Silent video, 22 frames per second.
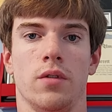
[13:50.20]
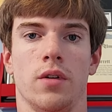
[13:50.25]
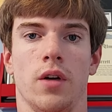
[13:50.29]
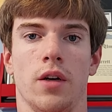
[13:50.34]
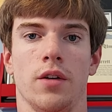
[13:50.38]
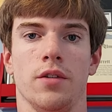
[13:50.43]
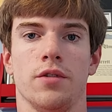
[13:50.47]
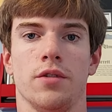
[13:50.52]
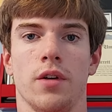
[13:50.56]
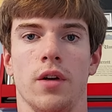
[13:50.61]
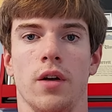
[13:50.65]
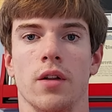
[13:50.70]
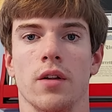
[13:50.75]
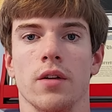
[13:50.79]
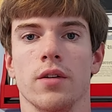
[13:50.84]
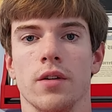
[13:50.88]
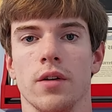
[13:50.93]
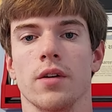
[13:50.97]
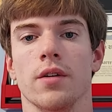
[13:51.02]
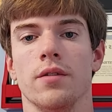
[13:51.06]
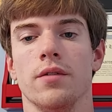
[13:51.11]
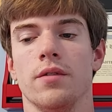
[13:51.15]
nice,
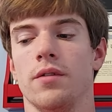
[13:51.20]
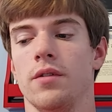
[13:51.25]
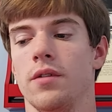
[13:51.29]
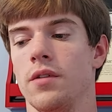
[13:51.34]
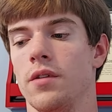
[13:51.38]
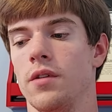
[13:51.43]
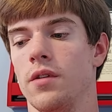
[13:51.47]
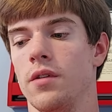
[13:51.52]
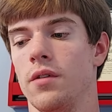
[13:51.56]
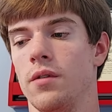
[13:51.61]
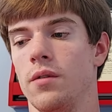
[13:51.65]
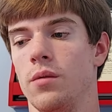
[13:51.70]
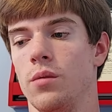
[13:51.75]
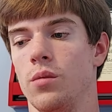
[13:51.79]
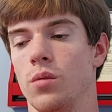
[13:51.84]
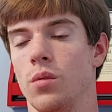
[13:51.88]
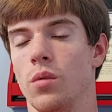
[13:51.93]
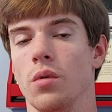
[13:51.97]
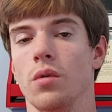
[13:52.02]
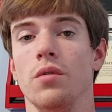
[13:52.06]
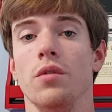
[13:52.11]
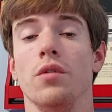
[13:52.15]
elegant
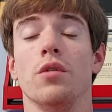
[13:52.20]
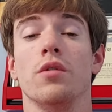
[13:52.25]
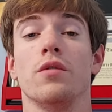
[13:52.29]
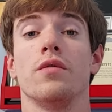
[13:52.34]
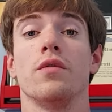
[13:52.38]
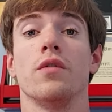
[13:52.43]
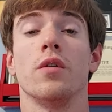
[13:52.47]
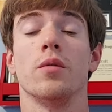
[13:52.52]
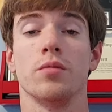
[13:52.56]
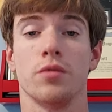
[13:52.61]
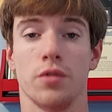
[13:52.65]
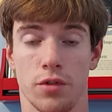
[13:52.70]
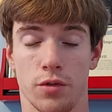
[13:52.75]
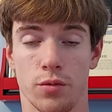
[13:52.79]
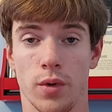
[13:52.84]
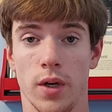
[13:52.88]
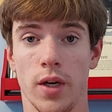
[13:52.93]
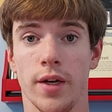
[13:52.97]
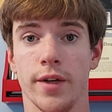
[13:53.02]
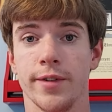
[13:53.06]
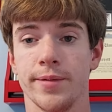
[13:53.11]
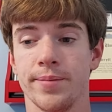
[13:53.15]
wool uniforms as
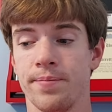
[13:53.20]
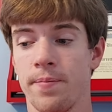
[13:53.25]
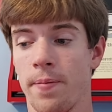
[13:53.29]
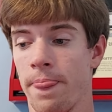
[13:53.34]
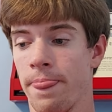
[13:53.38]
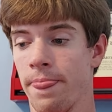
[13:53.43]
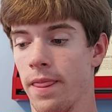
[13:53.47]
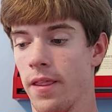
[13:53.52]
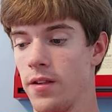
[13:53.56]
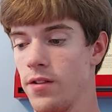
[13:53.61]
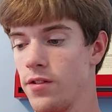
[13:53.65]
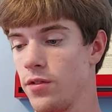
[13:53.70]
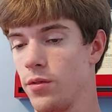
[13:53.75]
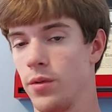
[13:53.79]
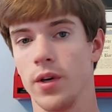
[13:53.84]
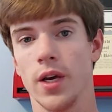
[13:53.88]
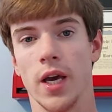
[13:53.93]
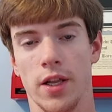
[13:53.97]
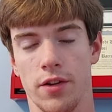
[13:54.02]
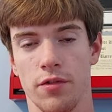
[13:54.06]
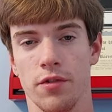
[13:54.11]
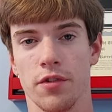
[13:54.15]
well. So we
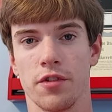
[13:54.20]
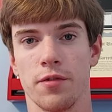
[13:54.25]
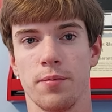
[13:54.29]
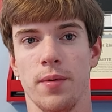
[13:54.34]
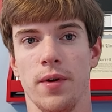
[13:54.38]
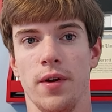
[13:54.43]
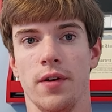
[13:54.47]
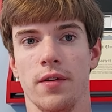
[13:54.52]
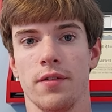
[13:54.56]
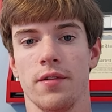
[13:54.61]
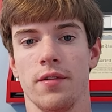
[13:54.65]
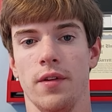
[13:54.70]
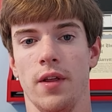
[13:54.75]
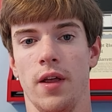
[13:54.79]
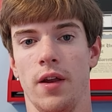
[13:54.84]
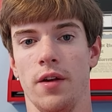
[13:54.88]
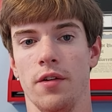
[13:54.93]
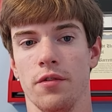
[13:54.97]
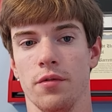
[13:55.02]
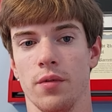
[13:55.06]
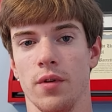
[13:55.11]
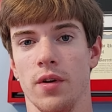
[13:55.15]
got to experience that
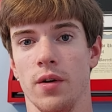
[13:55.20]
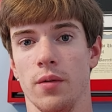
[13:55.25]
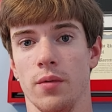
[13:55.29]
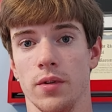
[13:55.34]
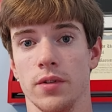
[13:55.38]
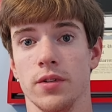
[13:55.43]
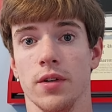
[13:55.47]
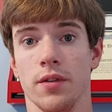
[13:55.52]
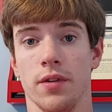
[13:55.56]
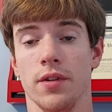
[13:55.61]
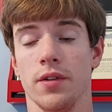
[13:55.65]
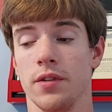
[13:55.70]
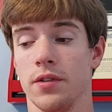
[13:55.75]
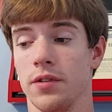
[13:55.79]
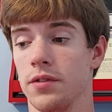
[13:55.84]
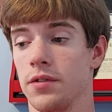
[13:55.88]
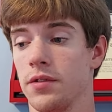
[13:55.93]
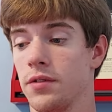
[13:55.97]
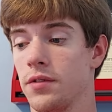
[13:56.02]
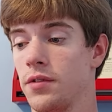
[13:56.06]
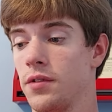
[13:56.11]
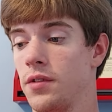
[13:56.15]
as well, which I think
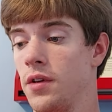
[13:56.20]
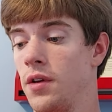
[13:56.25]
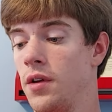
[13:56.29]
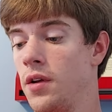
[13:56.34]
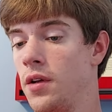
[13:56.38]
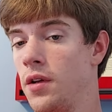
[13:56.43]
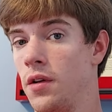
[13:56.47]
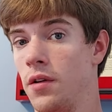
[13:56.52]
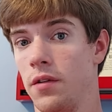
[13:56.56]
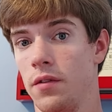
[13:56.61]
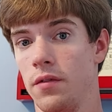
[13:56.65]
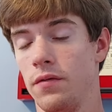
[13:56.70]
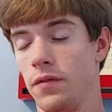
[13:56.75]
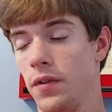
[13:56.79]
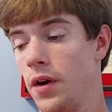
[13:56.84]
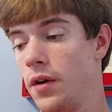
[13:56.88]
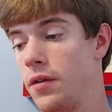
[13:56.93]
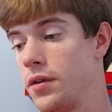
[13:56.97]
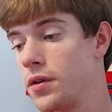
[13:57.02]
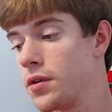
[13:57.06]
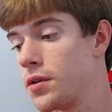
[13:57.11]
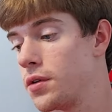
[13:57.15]
is
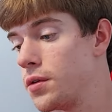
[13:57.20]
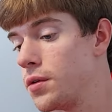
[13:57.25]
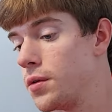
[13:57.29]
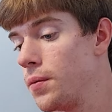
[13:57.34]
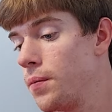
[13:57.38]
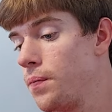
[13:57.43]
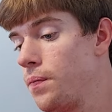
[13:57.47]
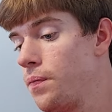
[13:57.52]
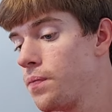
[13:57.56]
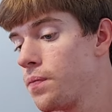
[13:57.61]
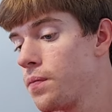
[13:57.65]
very cool.